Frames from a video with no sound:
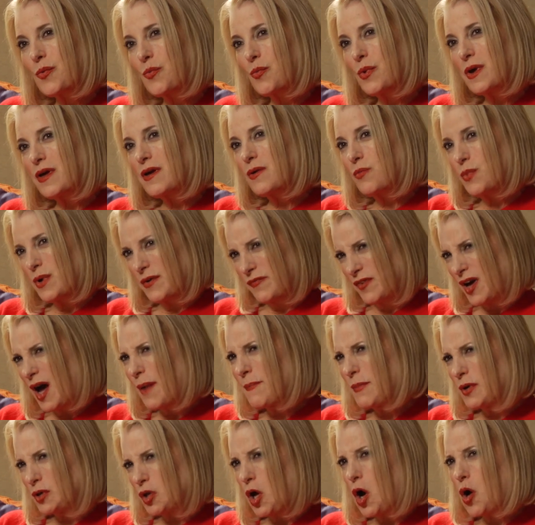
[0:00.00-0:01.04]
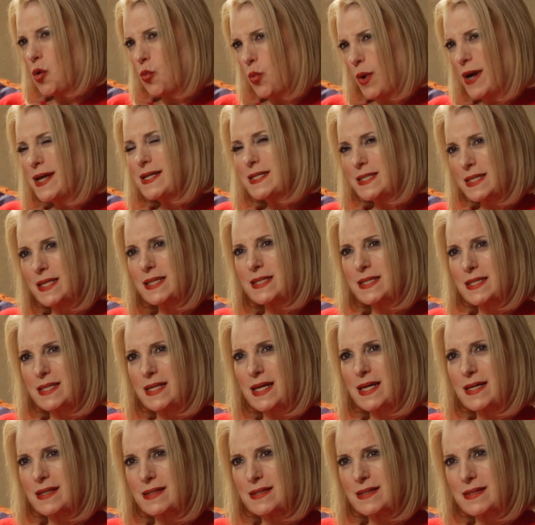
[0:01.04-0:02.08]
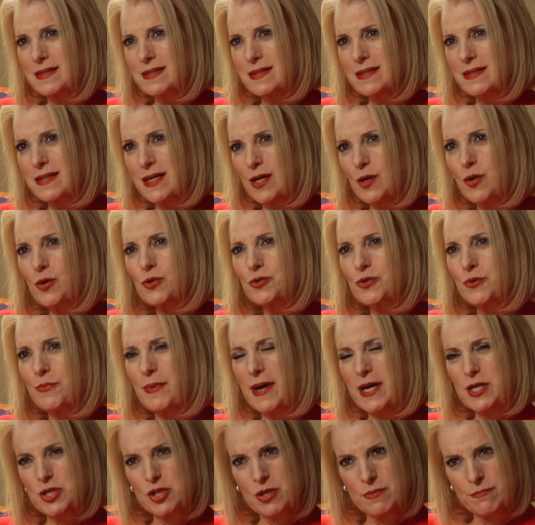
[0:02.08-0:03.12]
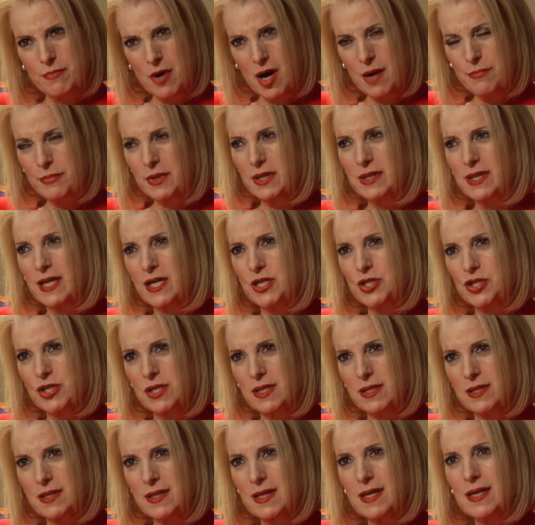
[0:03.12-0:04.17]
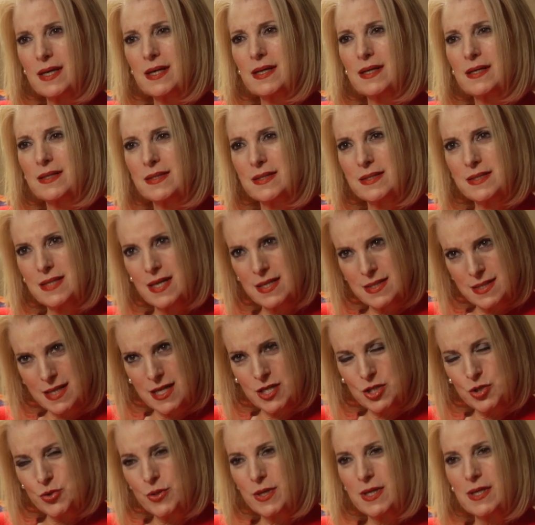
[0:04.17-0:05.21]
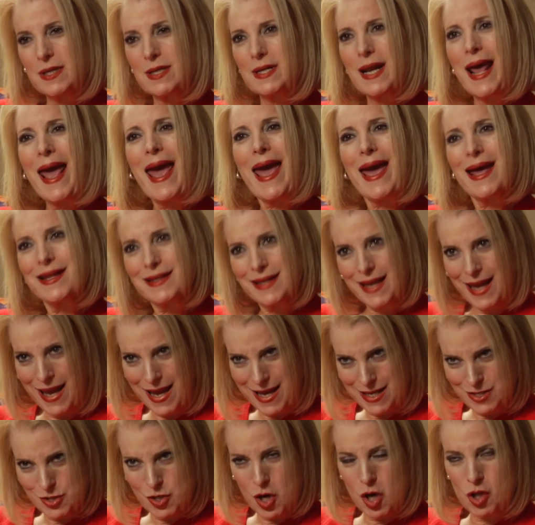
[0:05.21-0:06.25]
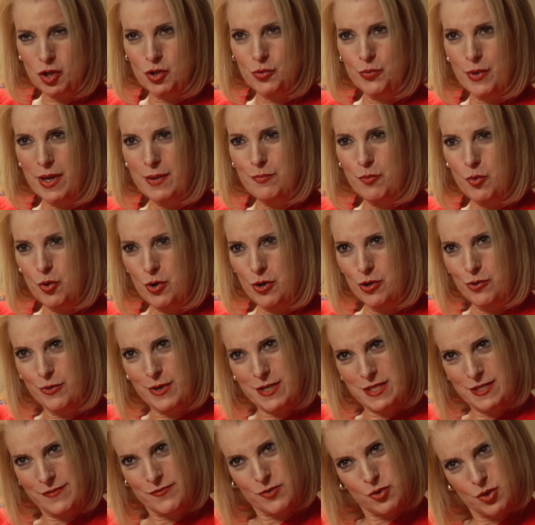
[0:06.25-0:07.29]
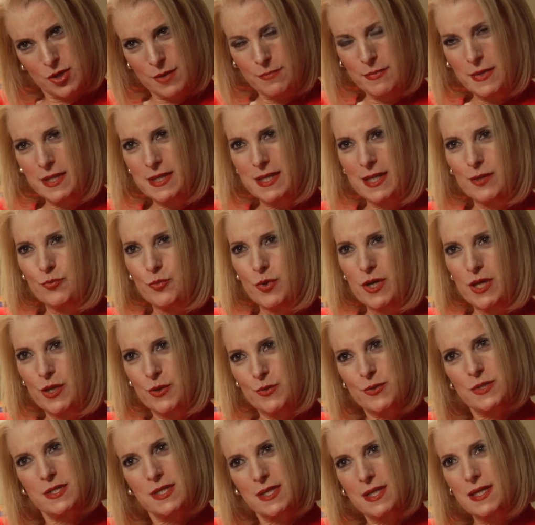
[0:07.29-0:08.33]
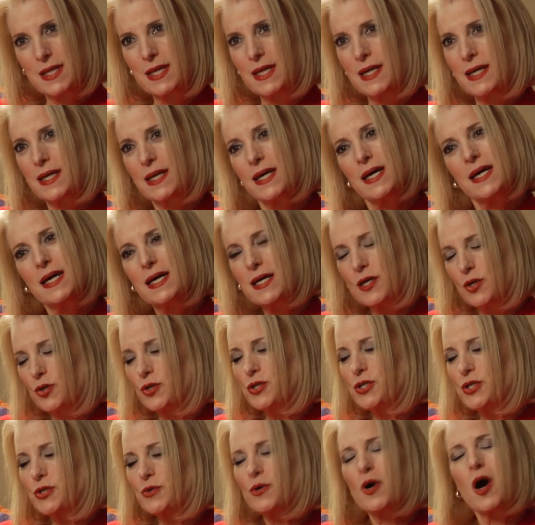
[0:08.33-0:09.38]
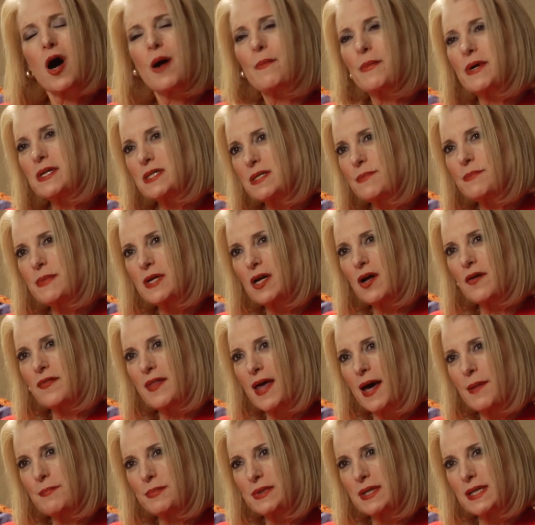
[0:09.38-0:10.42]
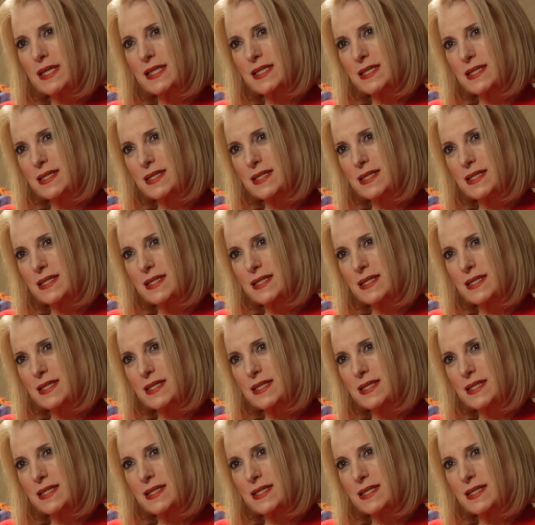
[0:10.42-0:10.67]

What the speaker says: We've come a long way since then. The older patient population does get treated and can tolerate more aggressive treatment than we used to think. Could you comment a bit on that, please?